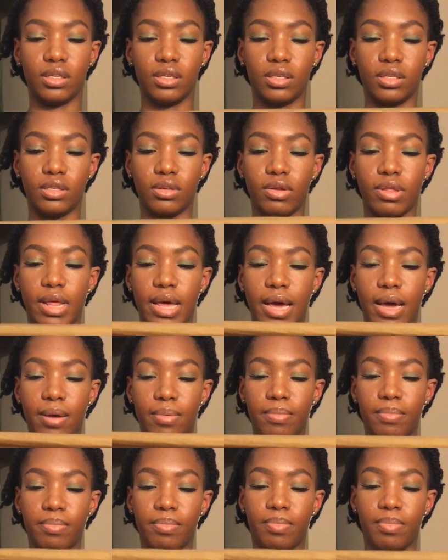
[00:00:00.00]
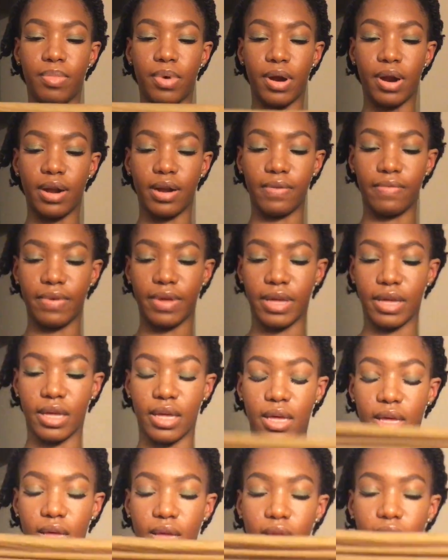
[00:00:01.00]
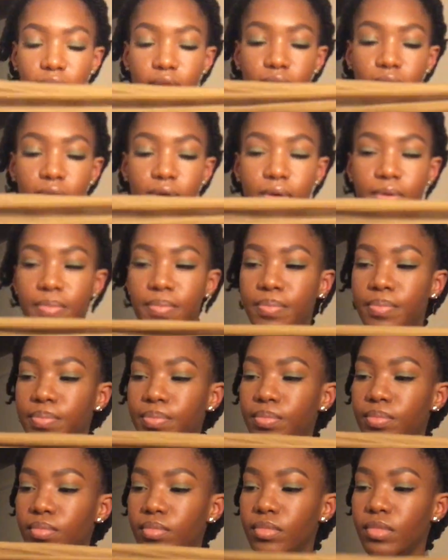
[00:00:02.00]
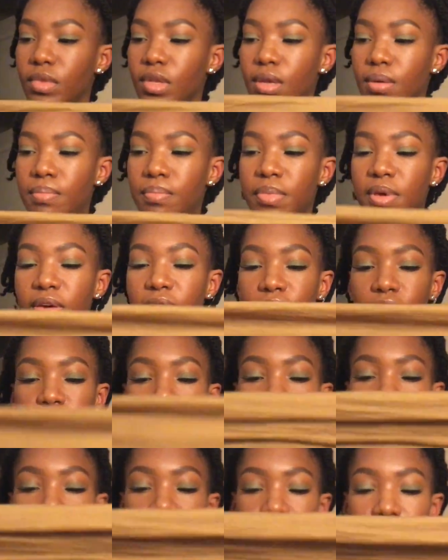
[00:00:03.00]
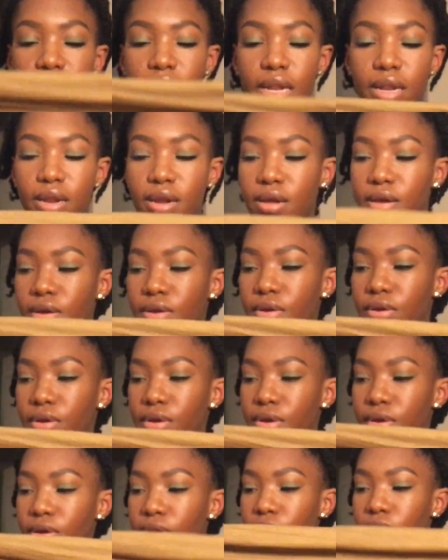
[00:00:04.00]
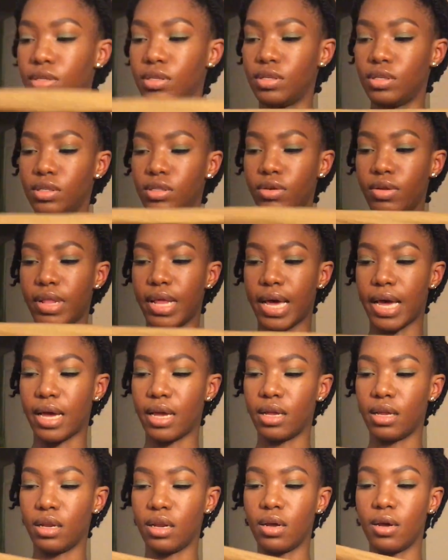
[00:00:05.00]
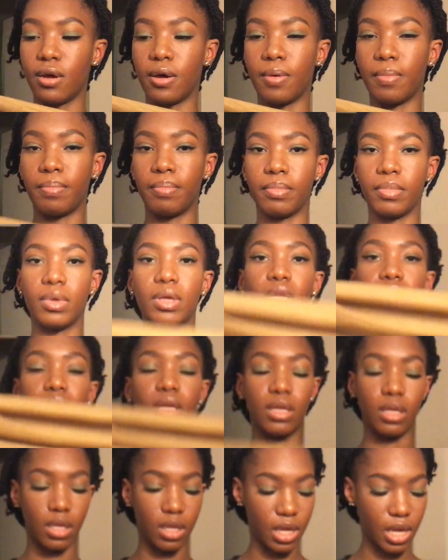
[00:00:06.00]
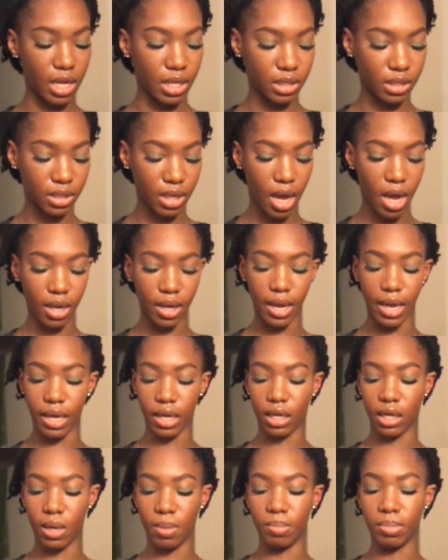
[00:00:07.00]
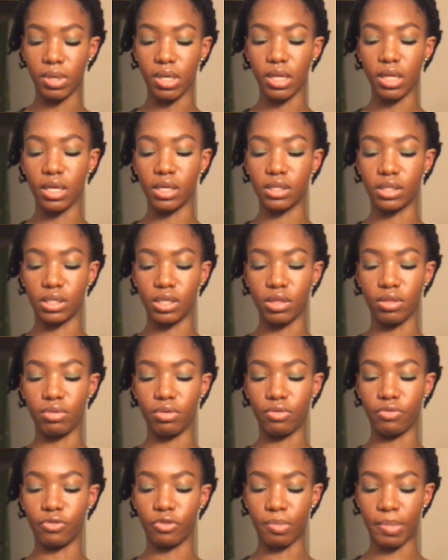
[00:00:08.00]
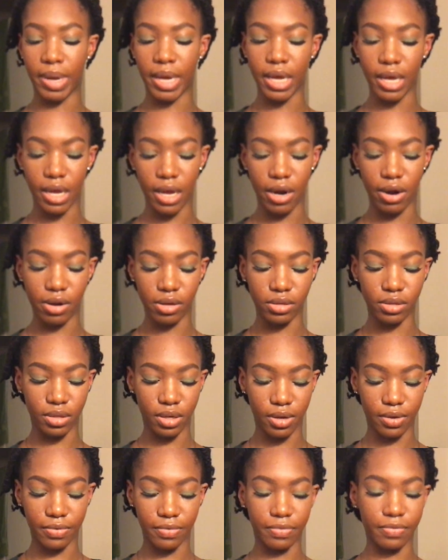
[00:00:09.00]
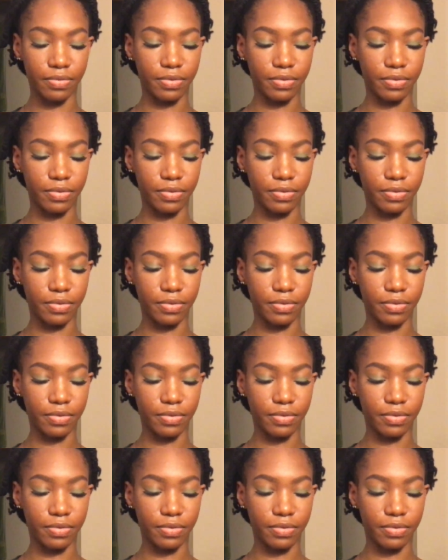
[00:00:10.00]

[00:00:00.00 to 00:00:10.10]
so that part of it can be folded in, so that it's not like completely see-through for my hair and stuff,